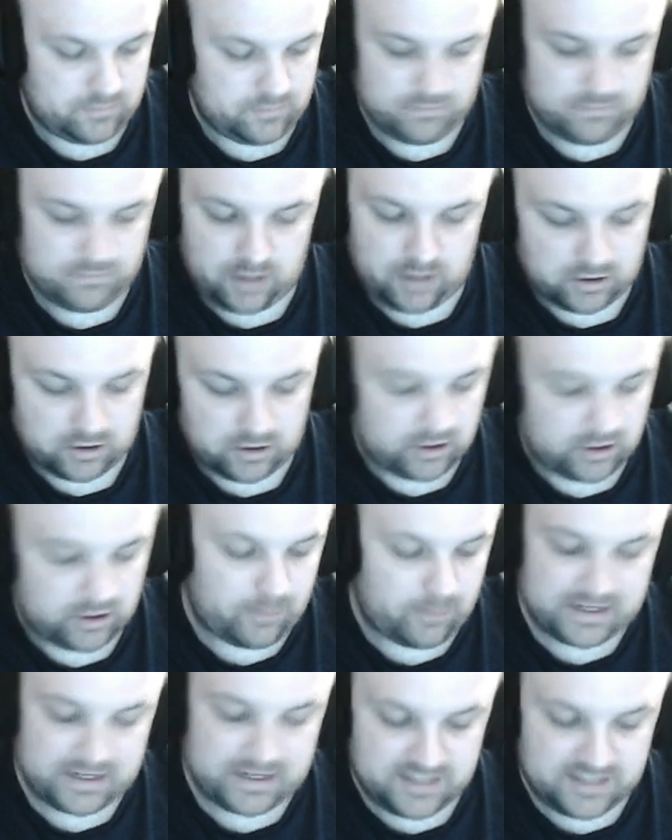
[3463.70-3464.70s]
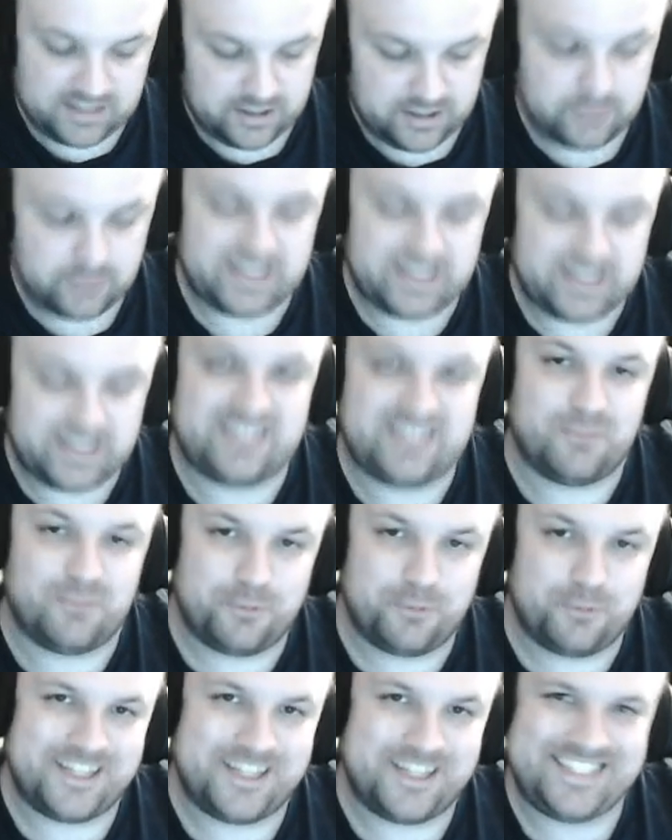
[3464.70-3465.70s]
are correct to no decimal
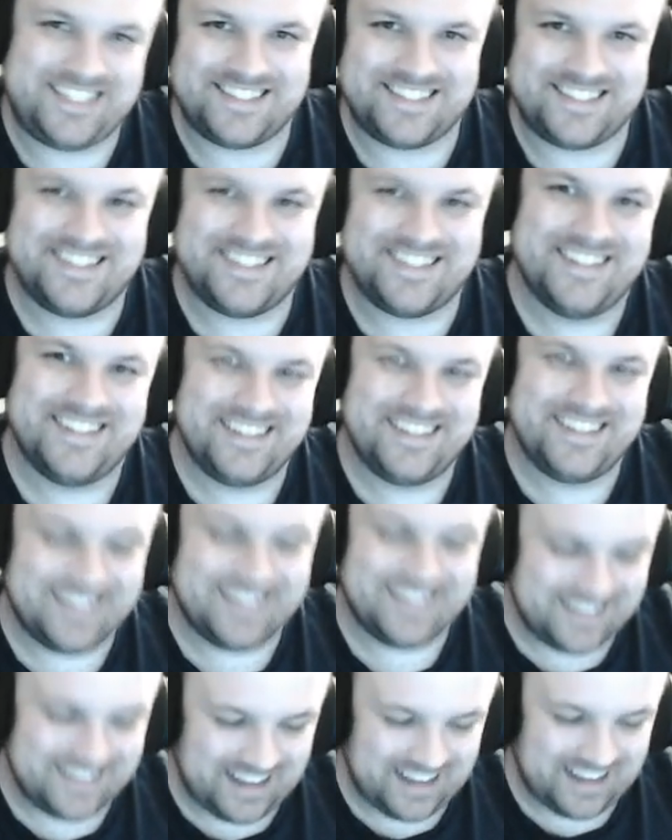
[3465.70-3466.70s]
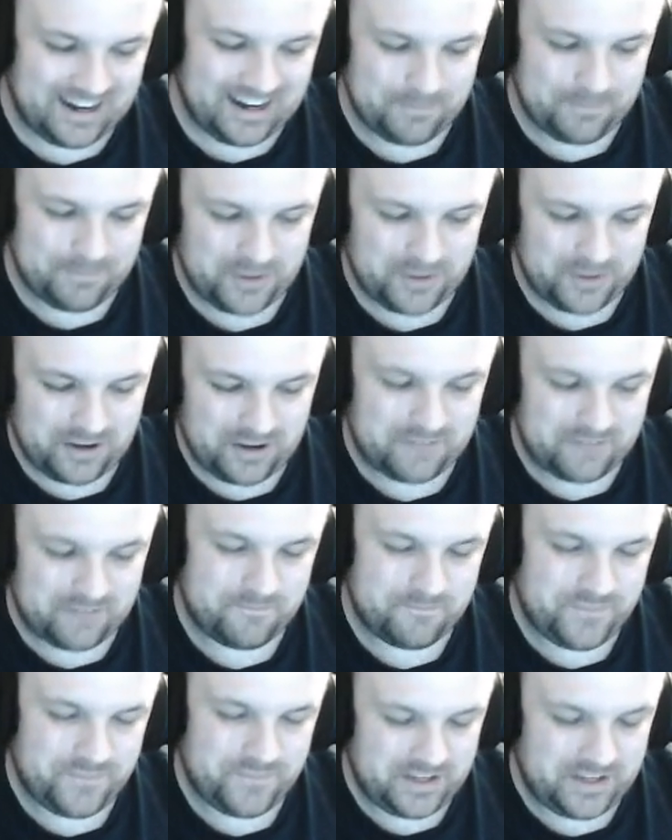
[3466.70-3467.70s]
places. They're not,
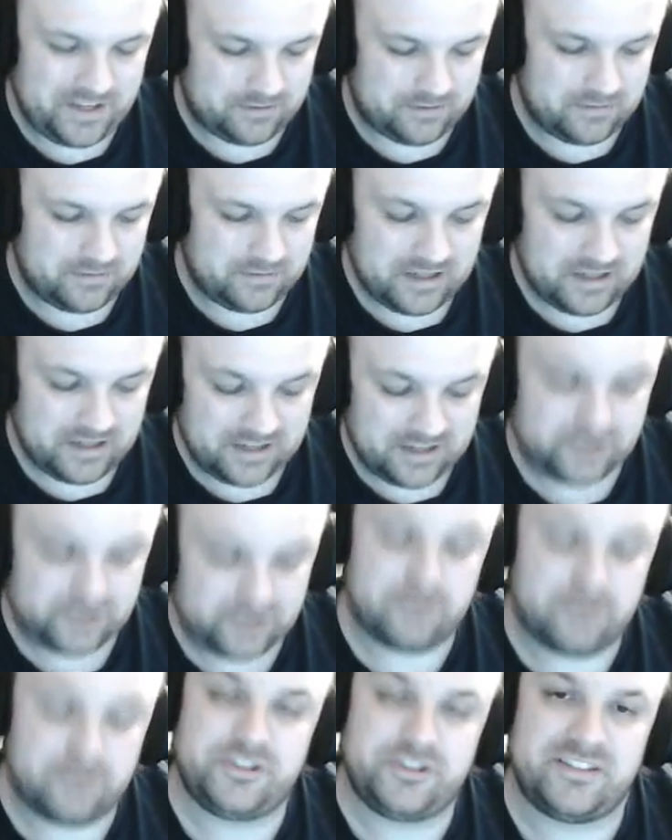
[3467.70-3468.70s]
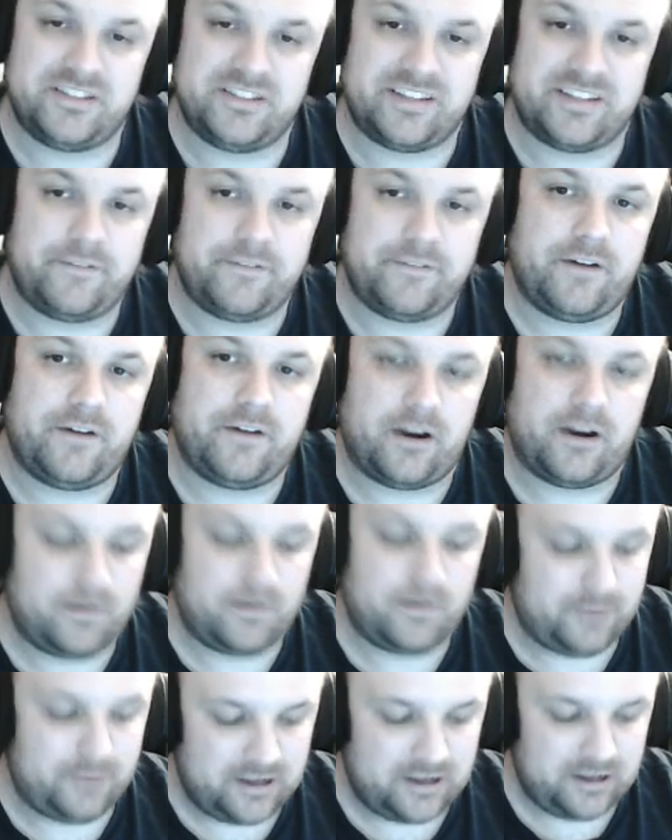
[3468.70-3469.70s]
atrociously far,
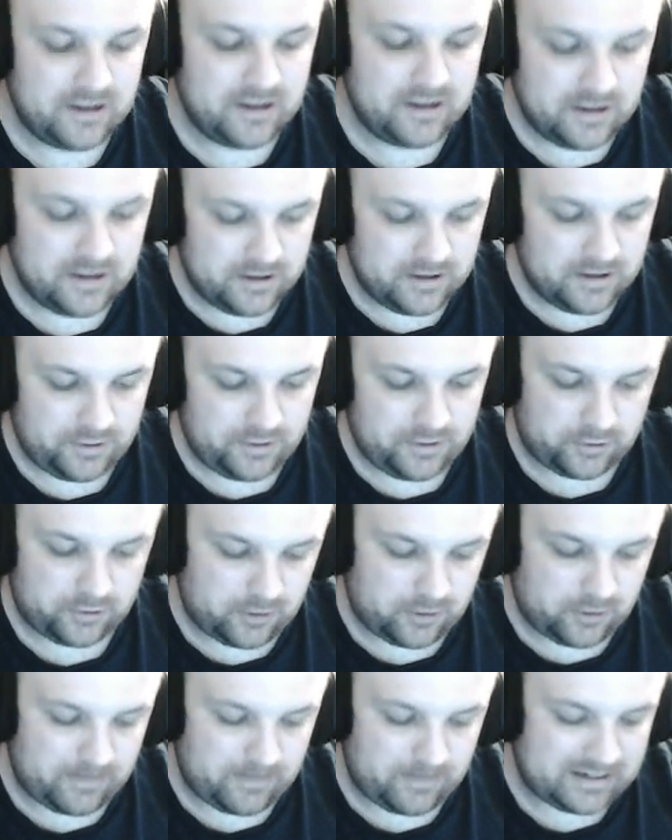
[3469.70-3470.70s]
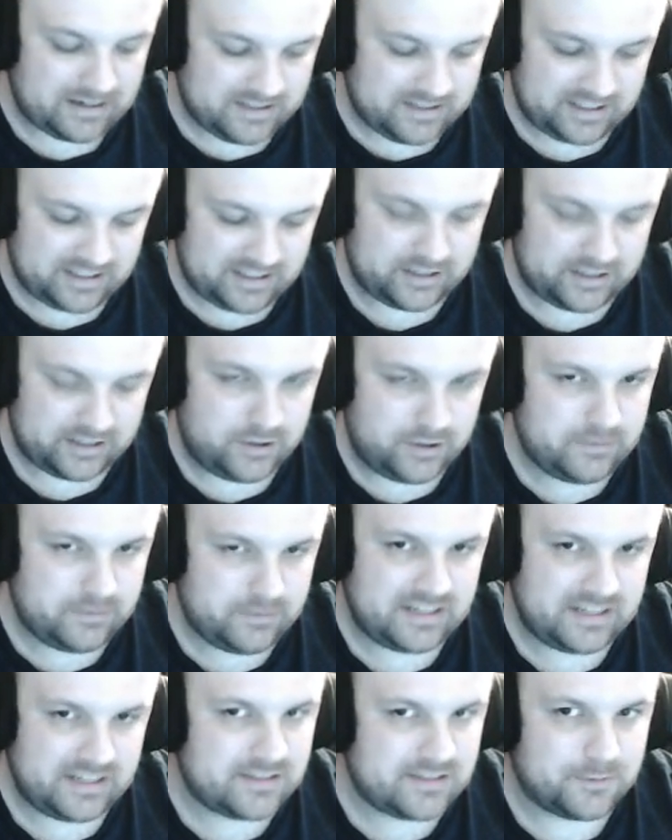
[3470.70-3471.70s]
but they're correct to like no
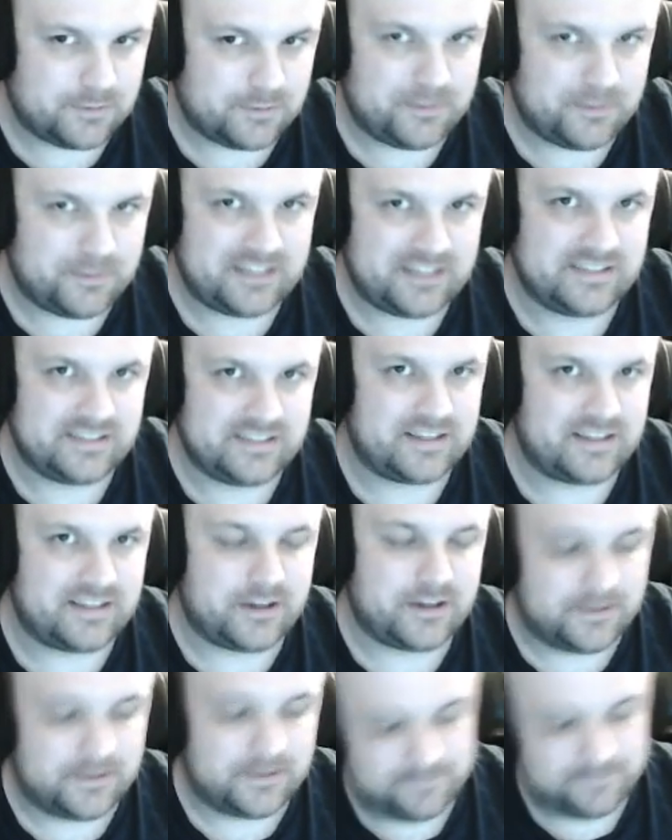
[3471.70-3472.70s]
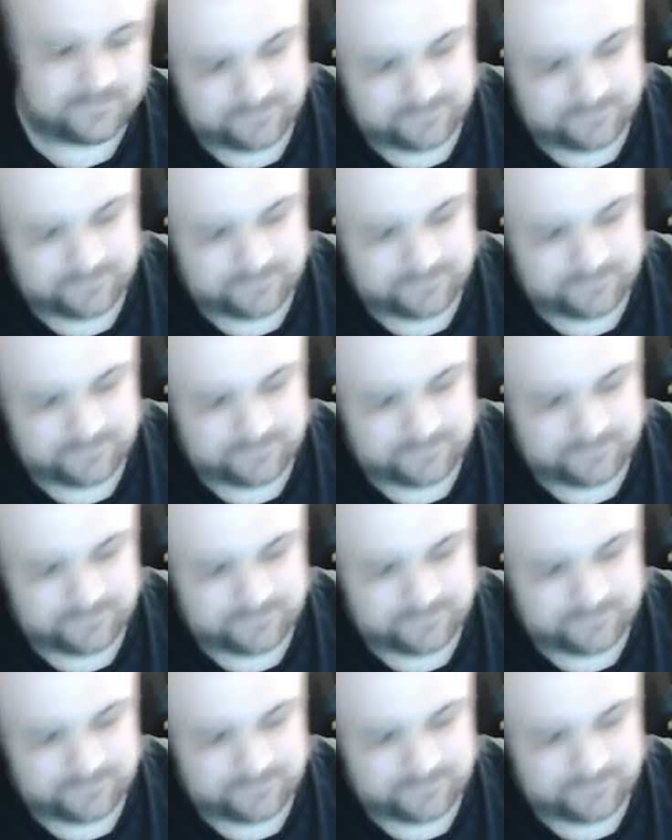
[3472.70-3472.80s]
decimal places at all.